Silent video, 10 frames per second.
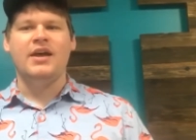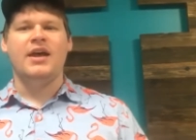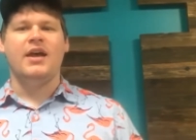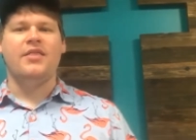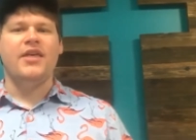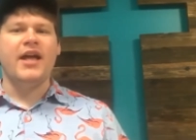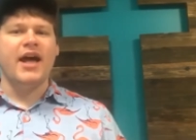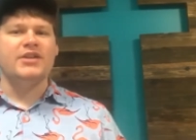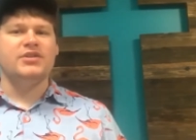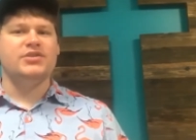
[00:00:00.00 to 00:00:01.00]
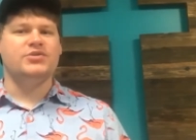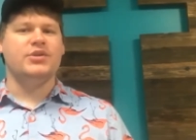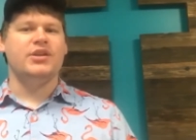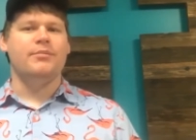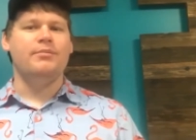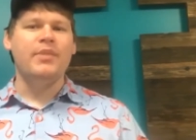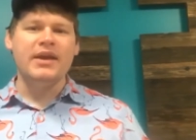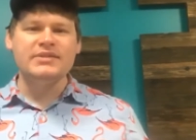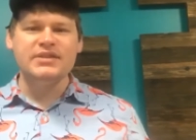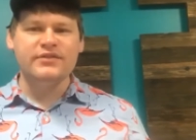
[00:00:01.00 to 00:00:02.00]
And they got to enjoy the
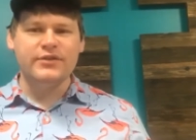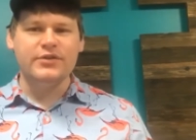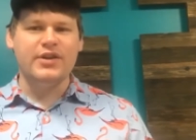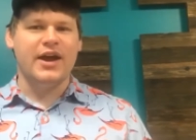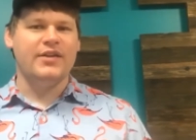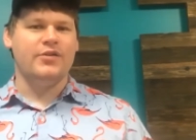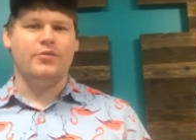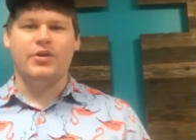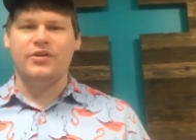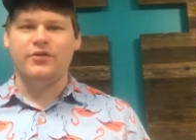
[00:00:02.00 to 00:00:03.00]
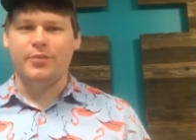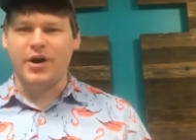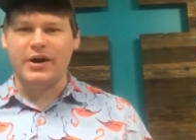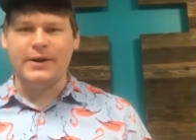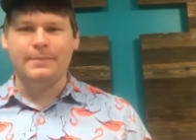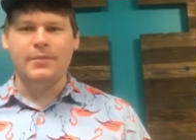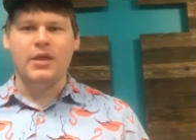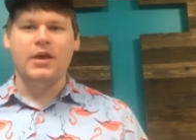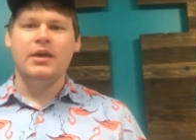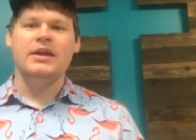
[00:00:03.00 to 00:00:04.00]
amazing food and the wonderful party.
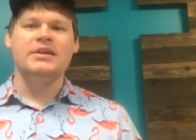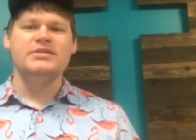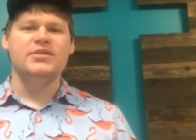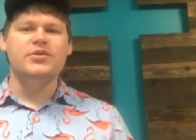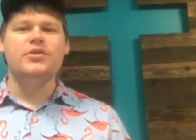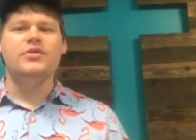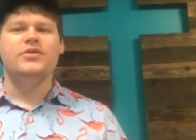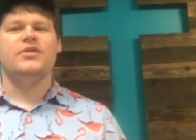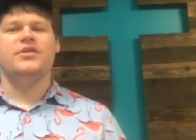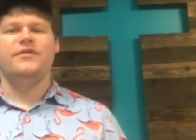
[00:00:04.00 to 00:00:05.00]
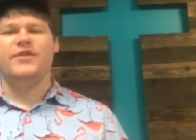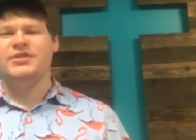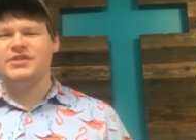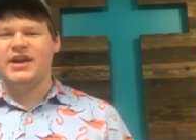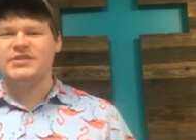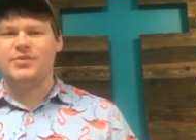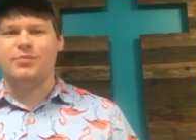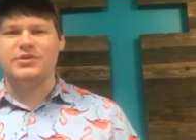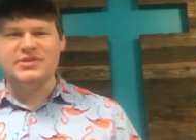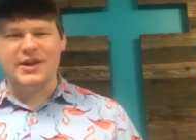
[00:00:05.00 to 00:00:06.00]
So who do you think the first guests
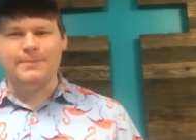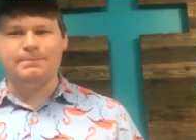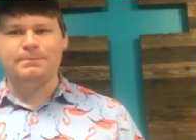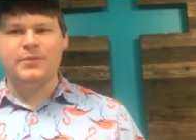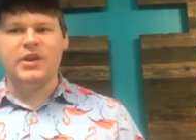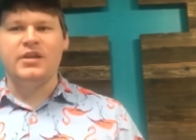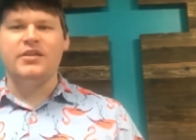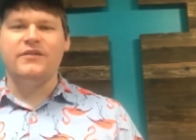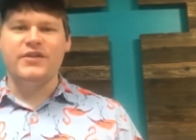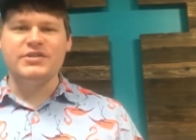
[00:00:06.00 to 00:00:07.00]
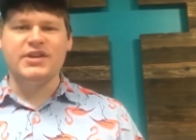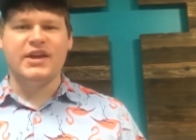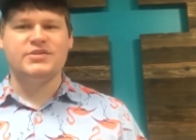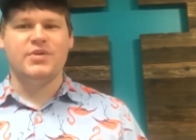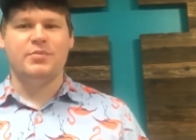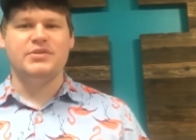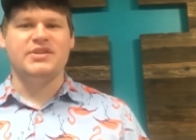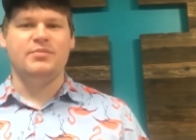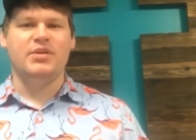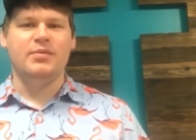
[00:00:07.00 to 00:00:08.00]
represent? The first guests
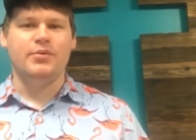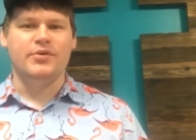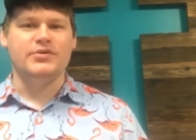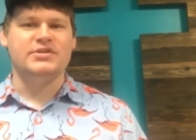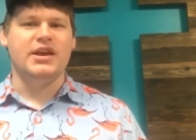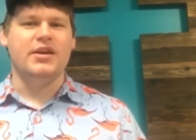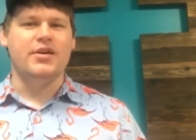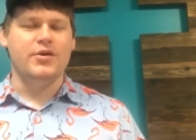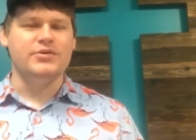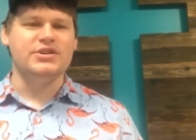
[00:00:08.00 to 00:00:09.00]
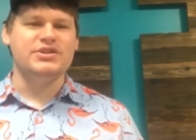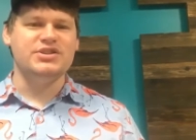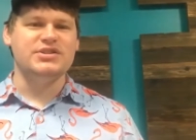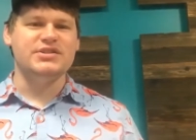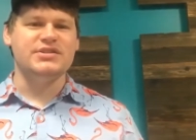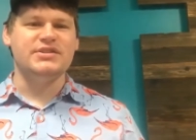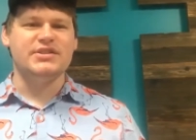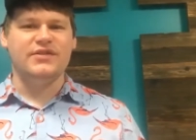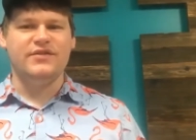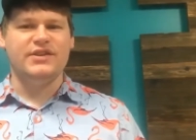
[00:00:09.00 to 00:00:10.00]
represent people who say no to
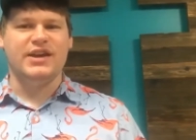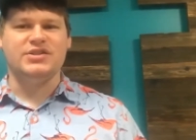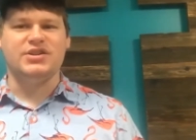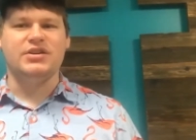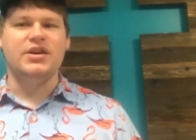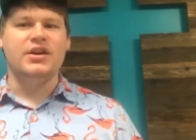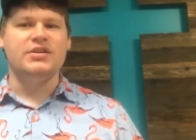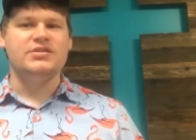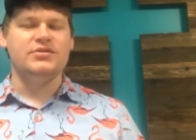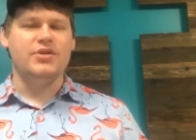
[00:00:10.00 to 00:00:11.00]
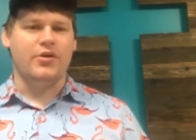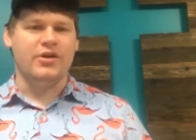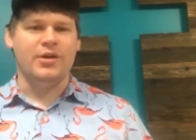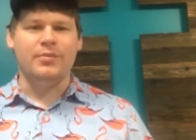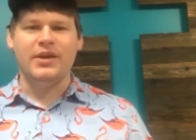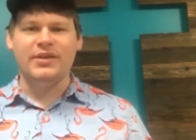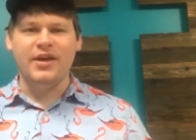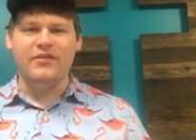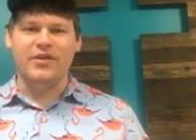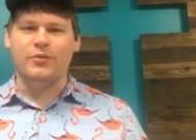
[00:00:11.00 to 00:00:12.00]
Jesus' invitation to know him and
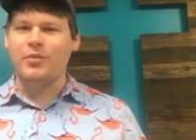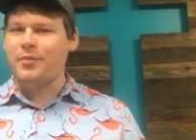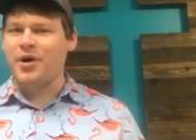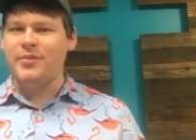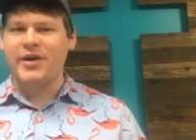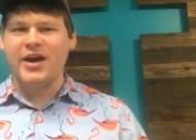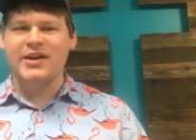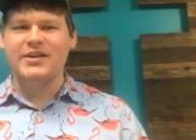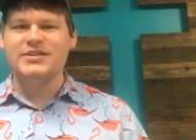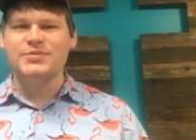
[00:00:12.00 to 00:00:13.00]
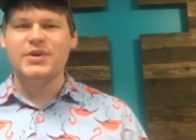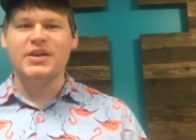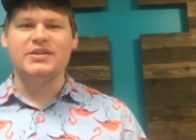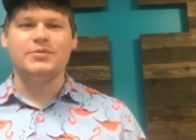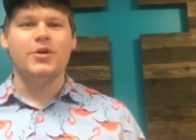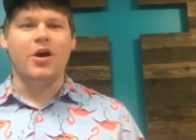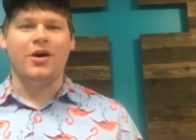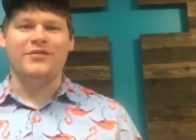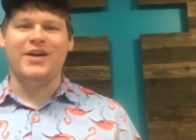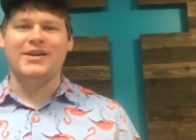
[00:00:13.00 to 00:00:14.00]
love him. Remember our big idea this week is we're
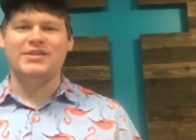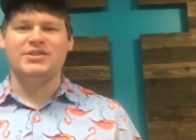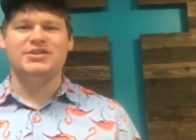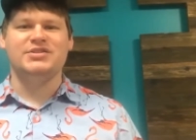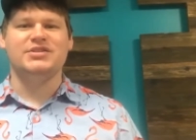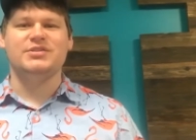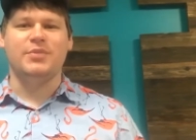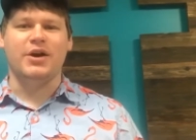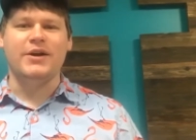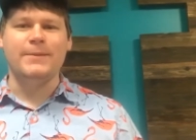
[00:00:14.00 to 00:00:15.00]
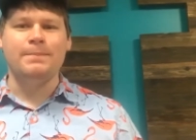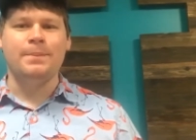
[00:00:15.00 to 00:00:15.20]
all invited to Jesus' party?